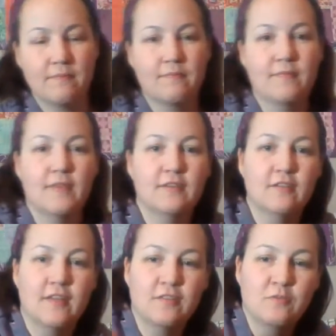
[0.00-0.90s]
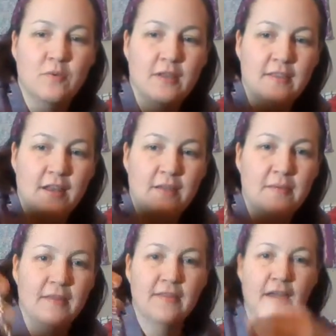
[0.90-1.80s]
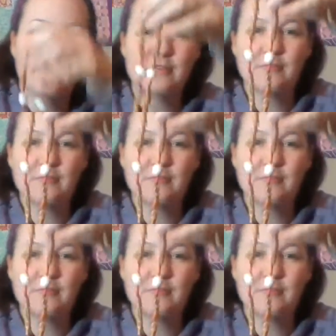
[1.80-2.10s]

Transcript: So that's one that I made. This one I